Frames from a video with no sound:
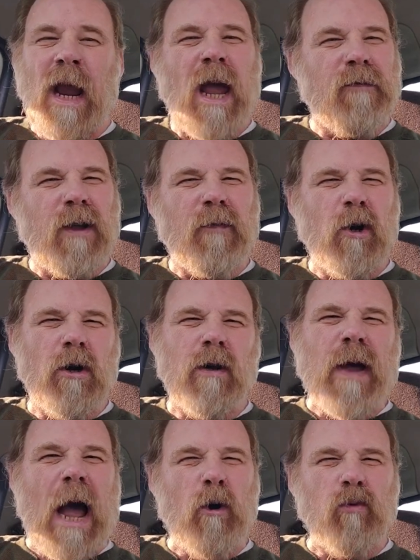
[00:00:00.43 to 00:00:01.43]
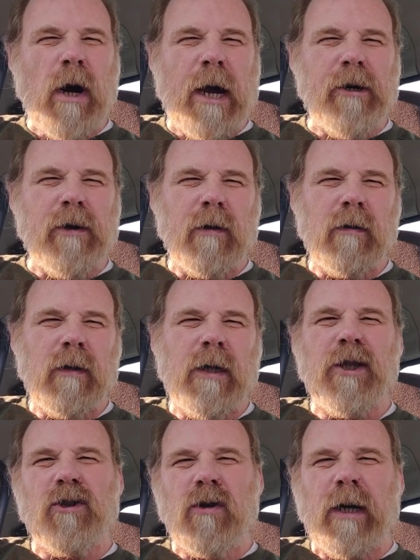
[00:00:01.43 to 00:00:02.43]
Have you ever heard of Outrider
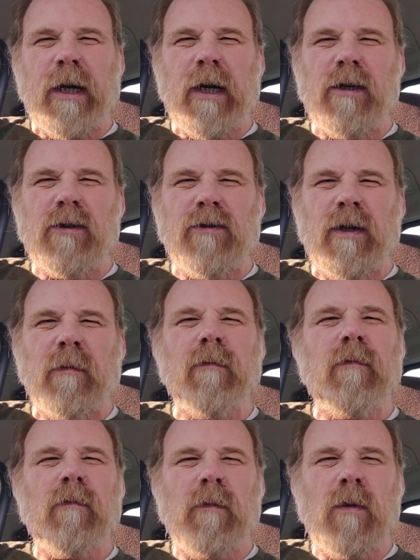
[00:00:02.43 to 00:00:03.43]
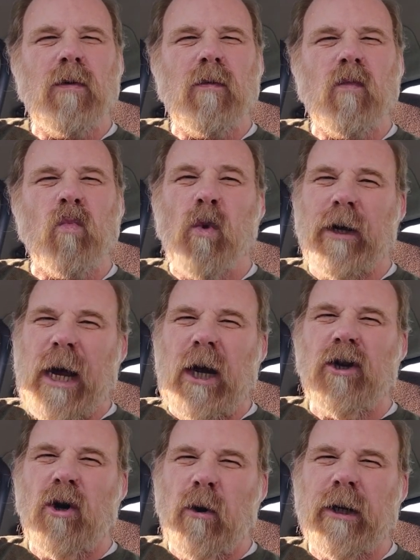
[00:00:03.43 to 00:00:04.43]
in the trucking industry? Well, now
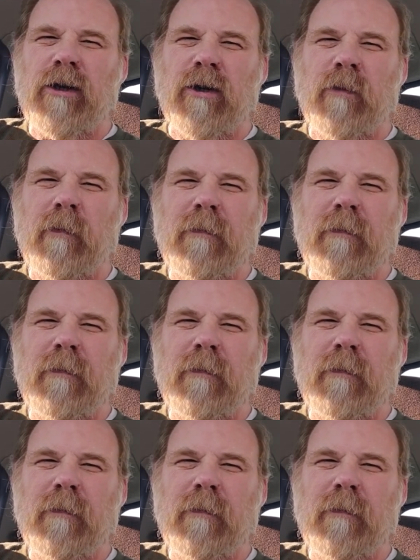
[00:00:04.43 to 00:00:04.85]
you're going to.